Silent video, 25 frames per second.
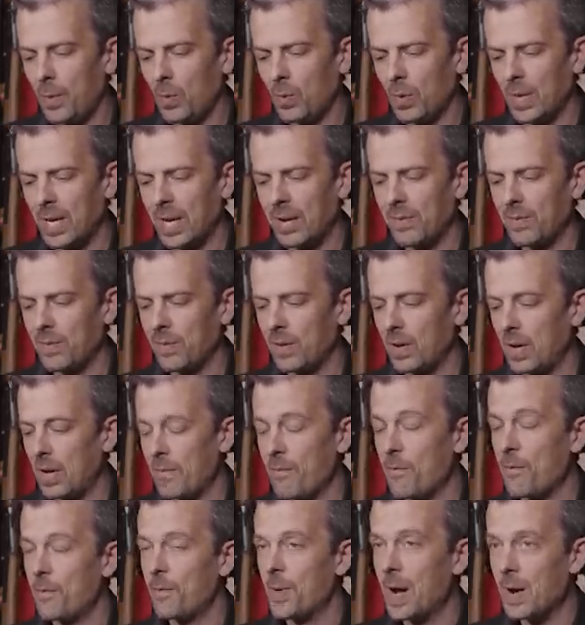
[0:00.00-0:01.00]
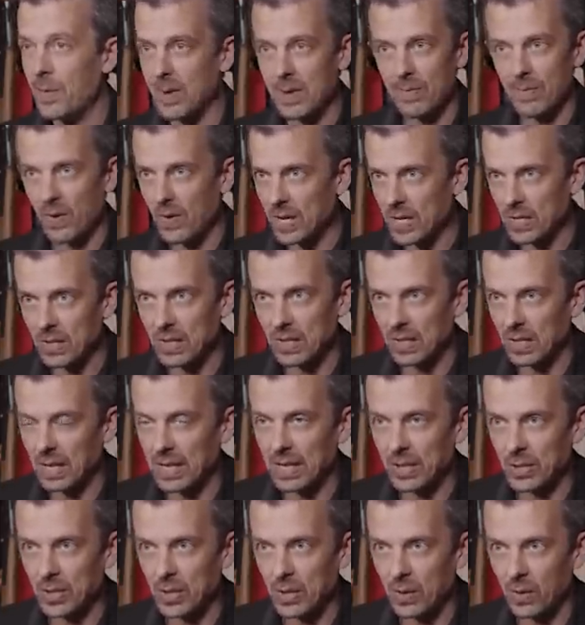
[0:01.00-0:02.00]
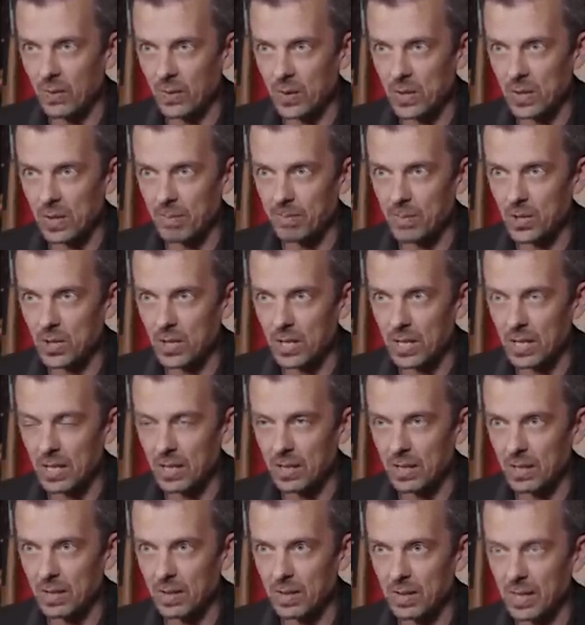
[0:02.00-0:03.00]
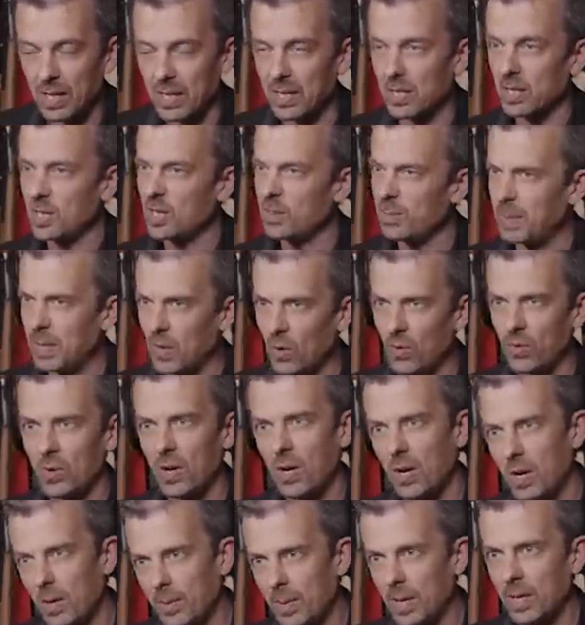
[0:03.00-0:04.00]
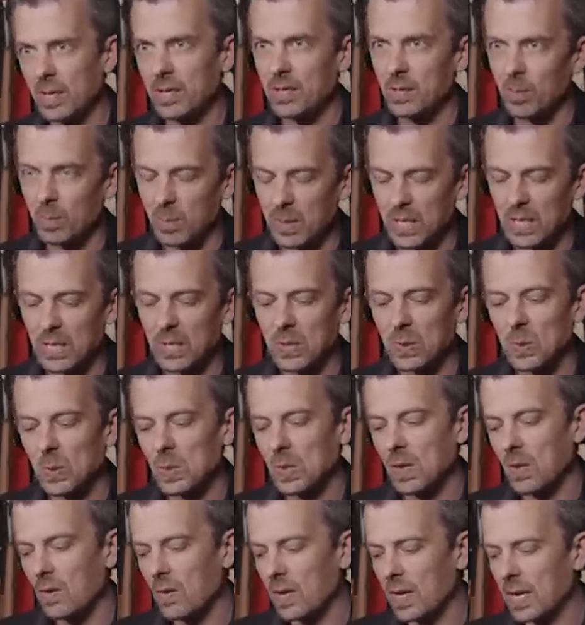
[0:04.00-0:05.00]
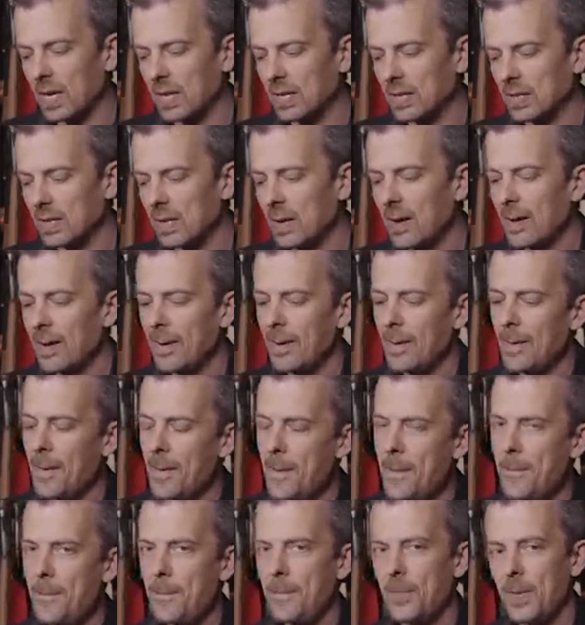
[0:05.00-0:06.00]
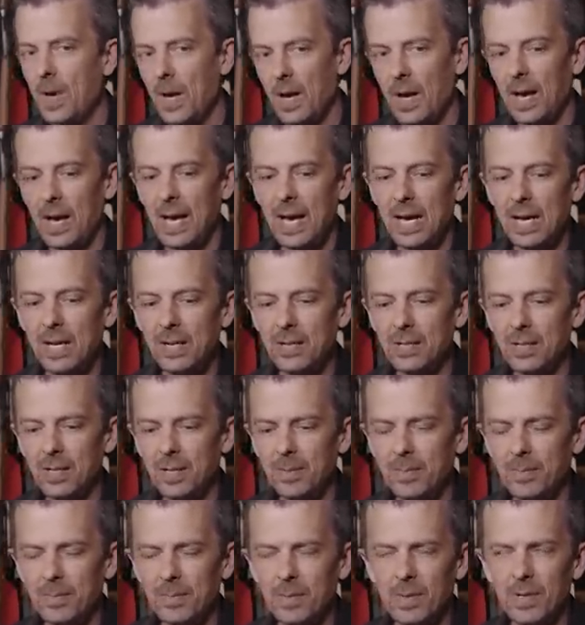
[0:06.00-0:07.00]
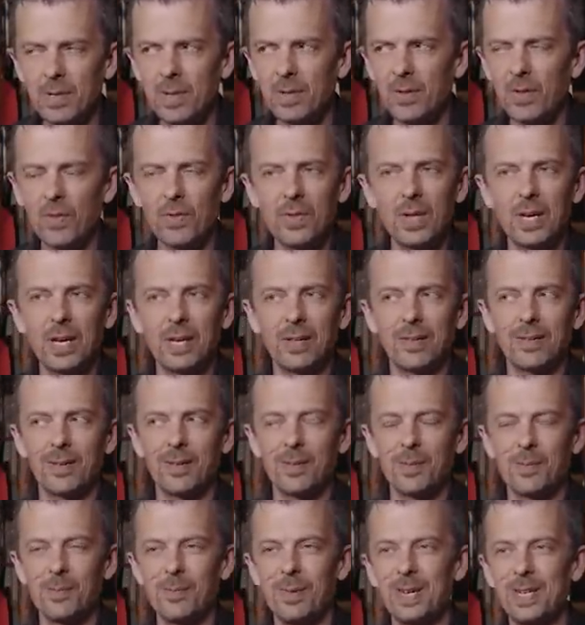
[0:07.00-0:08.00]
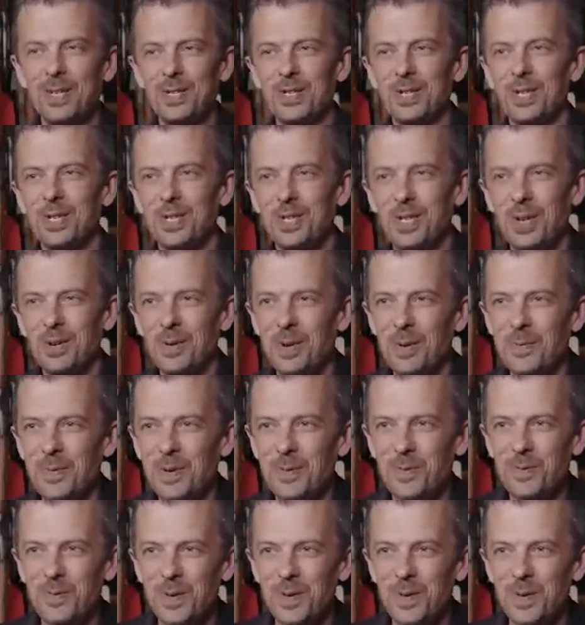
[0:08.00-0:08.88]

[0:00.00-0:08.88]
We have a very, very good collection of the submachine gun and its spin-off carbines and pistols and things. And another thing that might just show up in